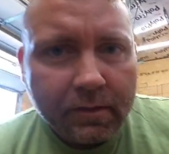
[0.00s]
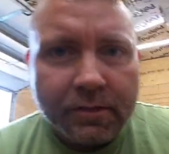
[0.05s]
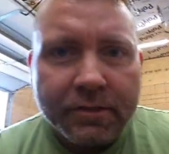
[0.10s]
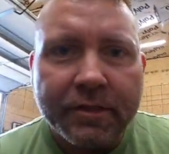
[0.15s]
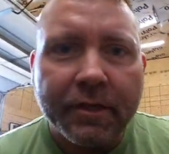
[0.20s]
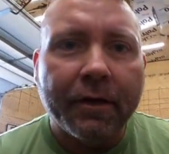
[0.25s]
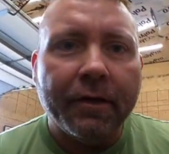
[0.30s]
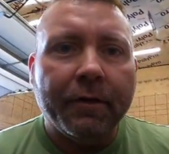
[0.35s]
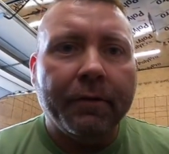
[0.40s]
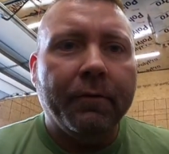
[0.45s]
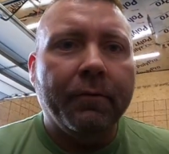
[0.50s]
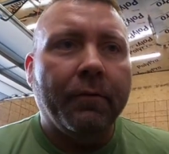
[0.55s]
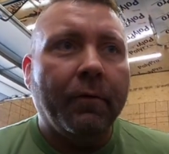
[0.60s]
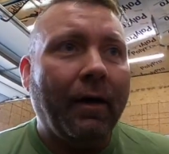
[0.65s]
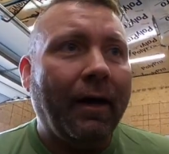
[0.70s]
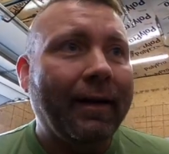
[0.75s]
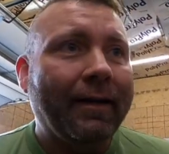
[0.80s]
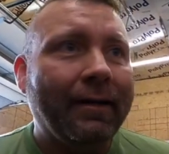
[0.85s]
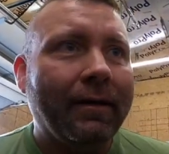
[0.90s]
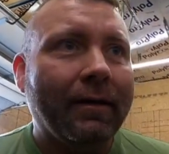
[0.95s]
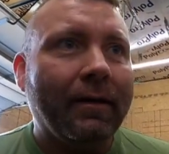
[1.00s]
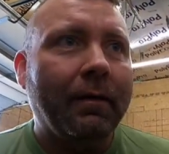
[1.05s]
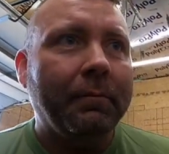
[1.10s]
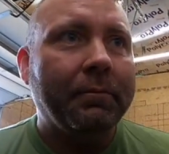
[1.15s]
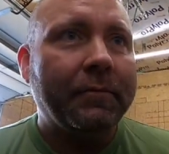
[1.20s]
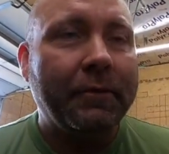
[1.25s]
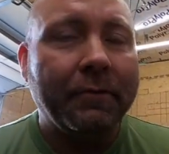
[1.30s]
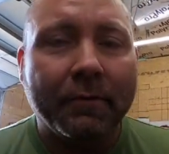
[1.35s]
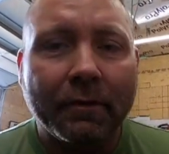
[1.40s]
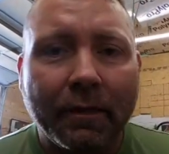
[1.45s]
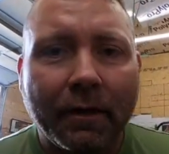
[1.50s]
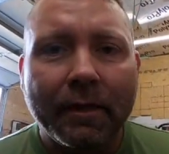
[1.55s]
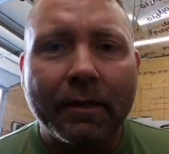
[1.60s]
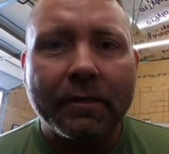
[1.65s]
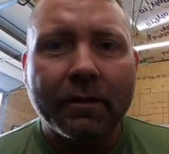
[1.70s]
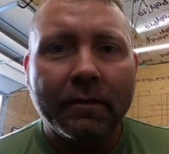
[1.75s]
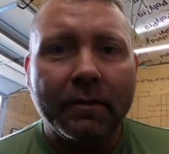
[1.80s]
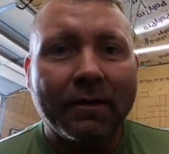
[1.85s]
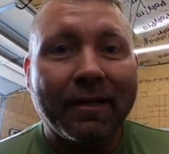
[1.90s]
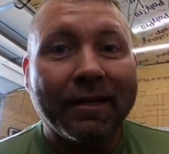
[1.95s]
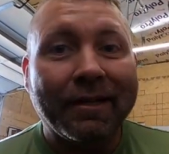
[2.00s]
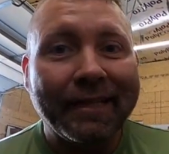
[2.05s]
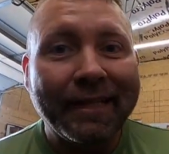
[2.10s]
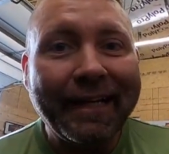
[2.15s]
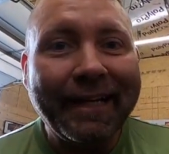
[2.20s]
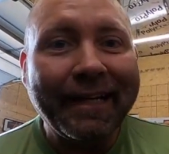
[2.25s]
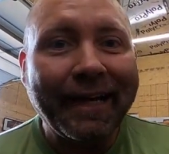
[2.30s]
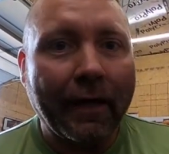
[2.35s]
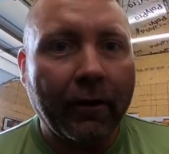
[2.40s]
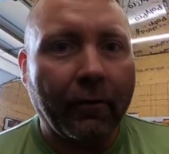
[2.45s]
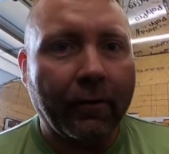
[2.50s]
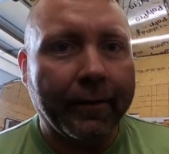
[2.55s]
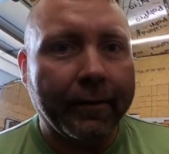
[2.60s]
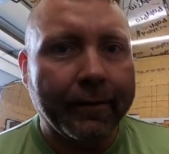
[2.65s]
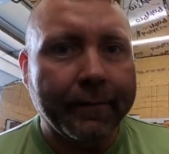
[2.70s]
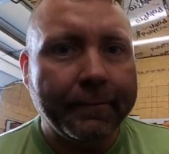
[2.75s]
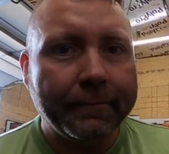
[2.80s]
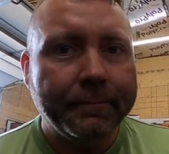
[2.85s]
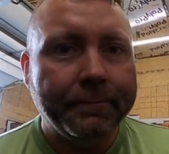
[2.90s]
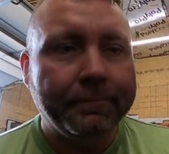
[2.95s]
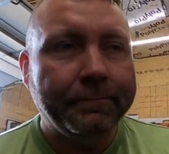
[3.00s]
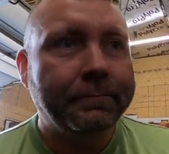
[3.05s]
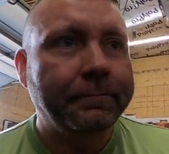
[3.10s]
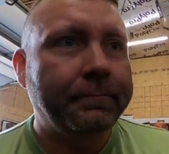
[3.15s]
So I cut up to a nice, good, clean area.